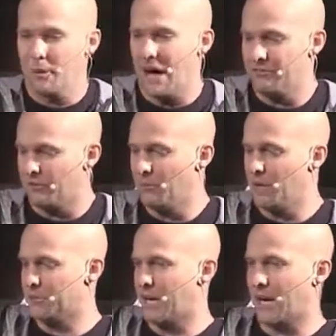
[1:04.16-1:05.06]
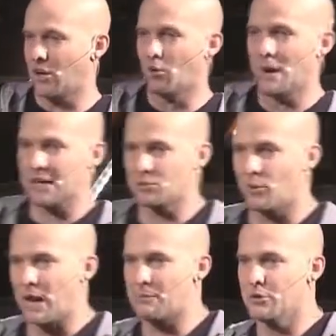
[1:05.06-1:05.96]
bad for a minute, but then I got to go back to
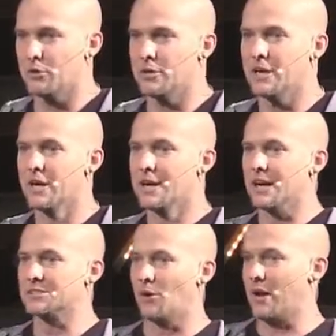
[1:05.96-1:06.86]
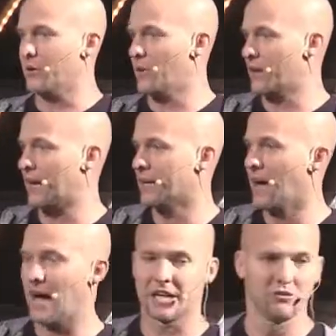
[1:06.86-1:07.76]
what I'm doing. And so I don't know that I,
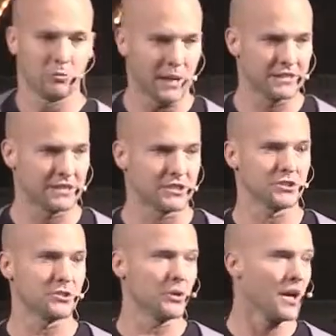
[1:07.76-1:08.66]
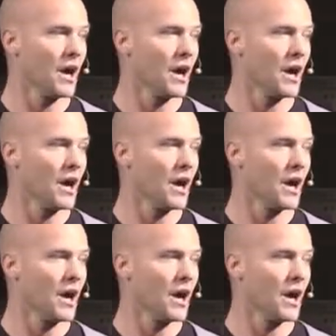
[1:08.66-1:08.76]
I can even pay attention to it.